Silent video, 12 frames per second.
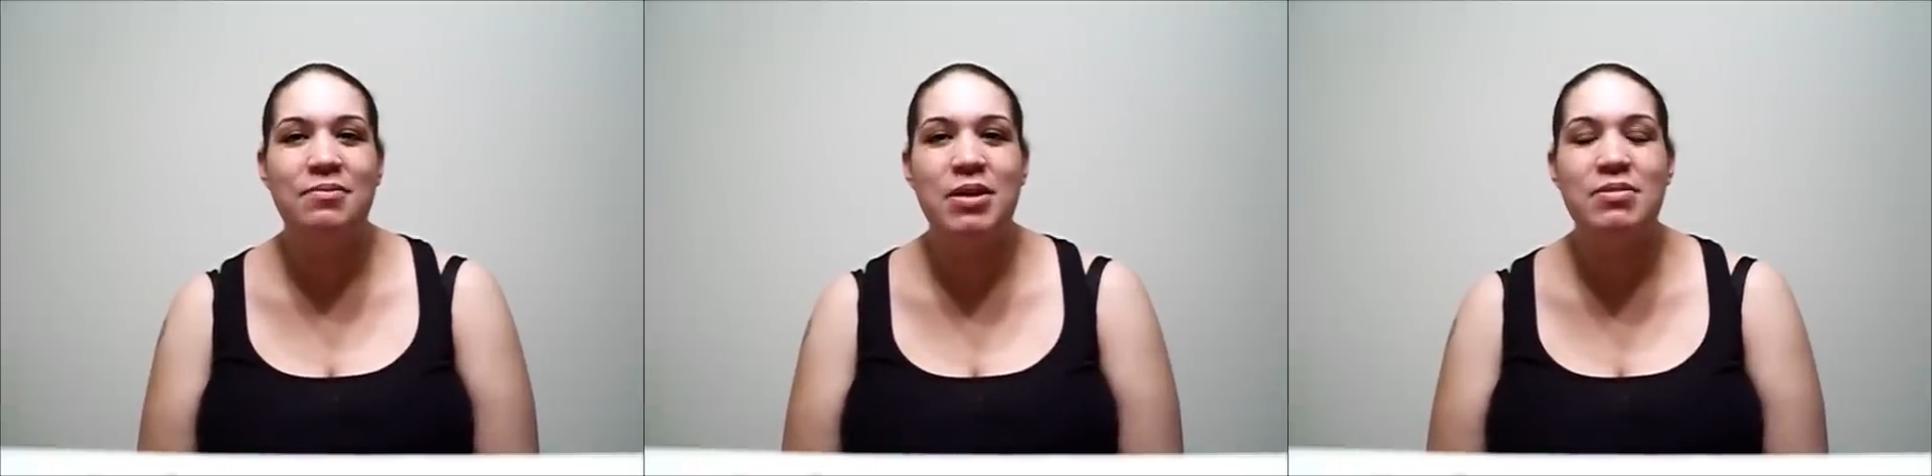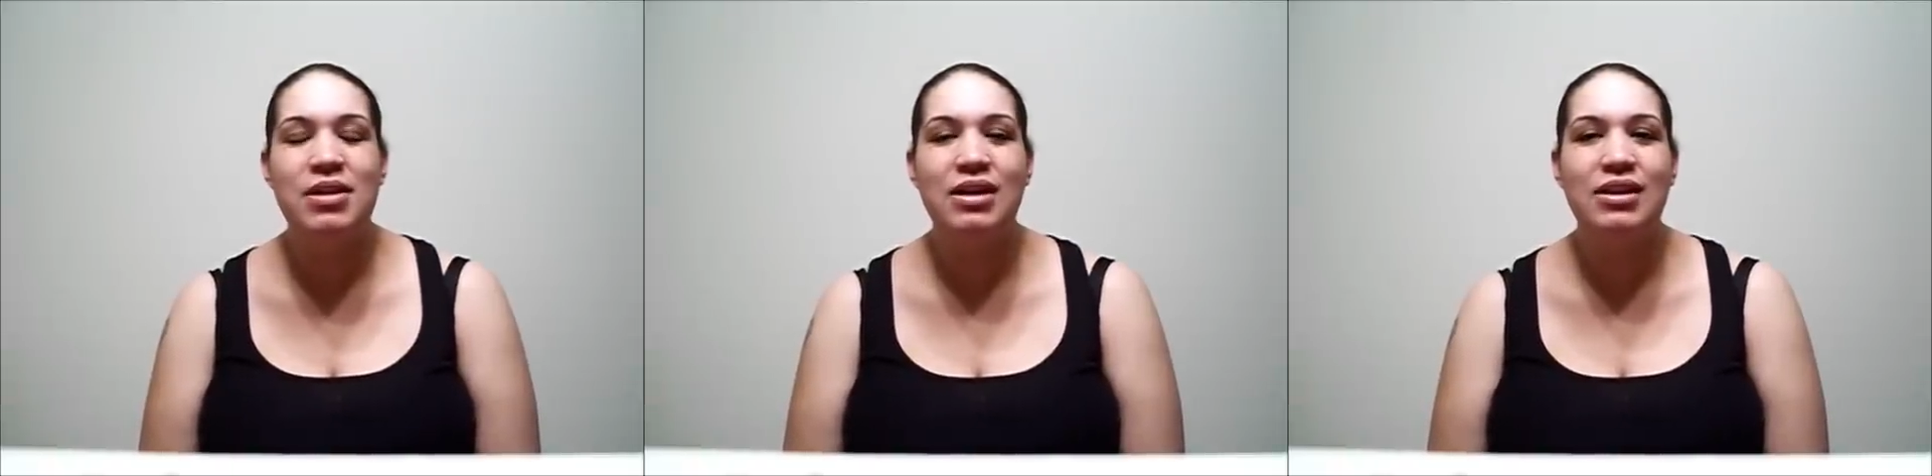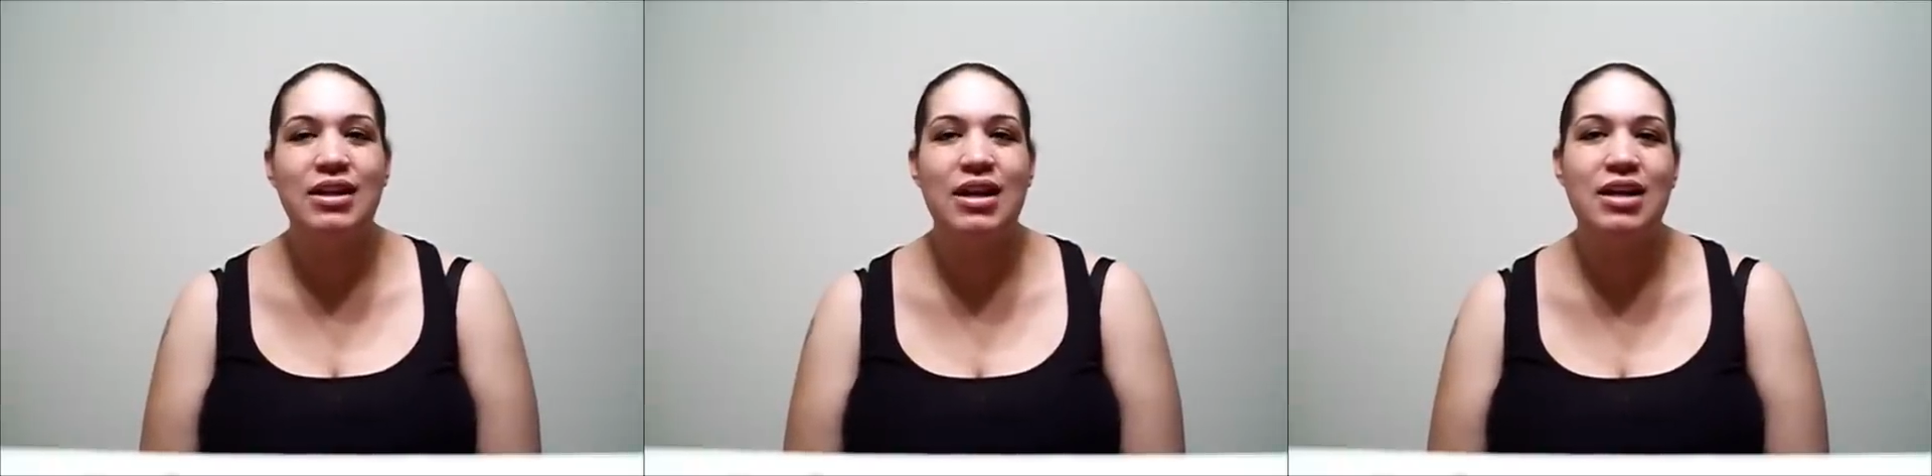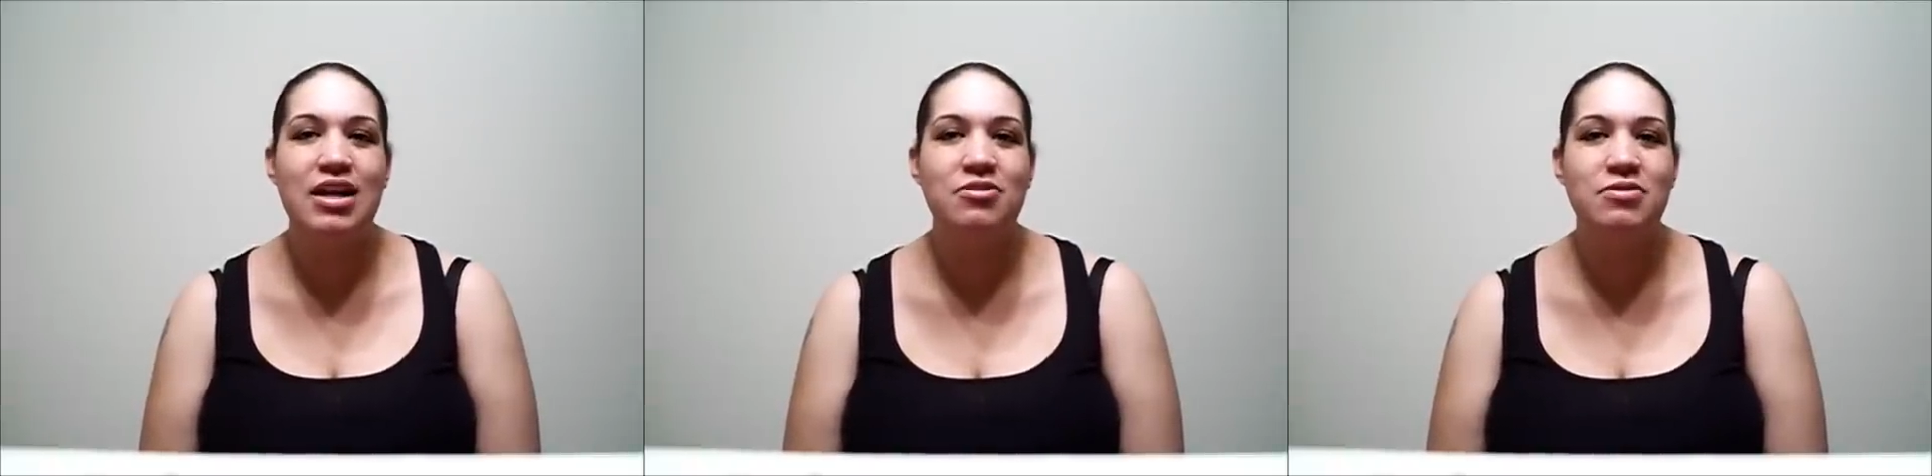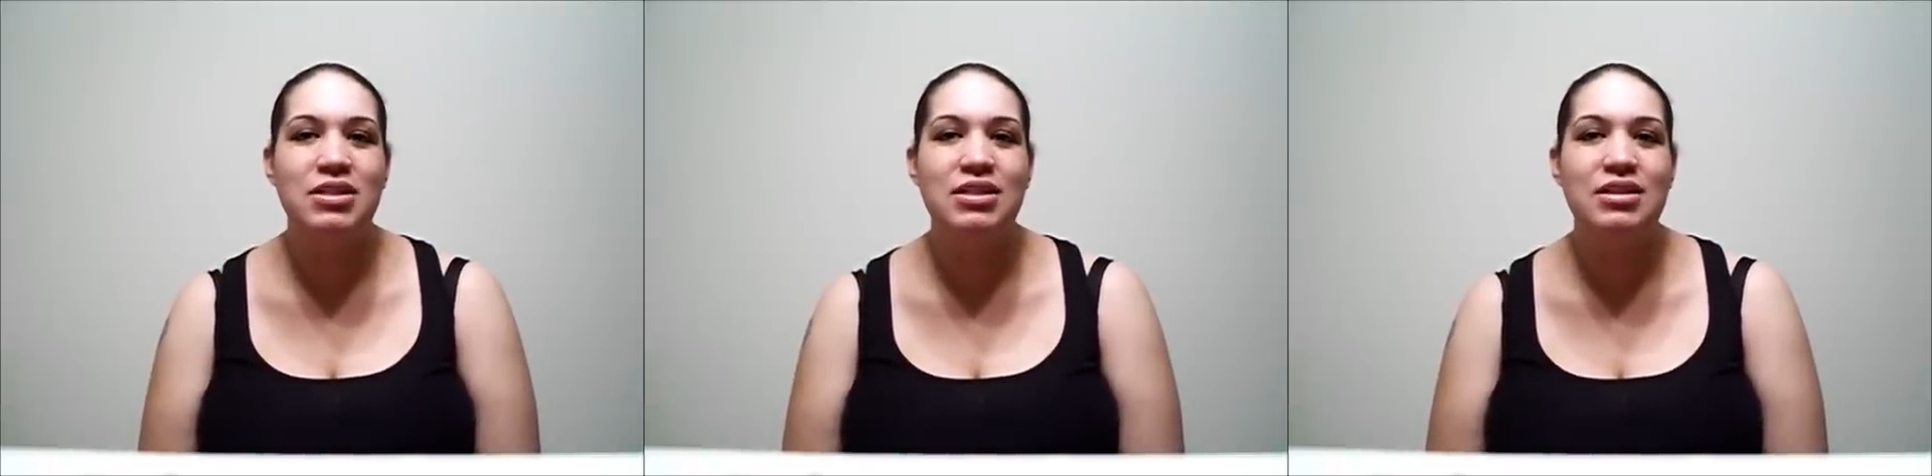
I kind of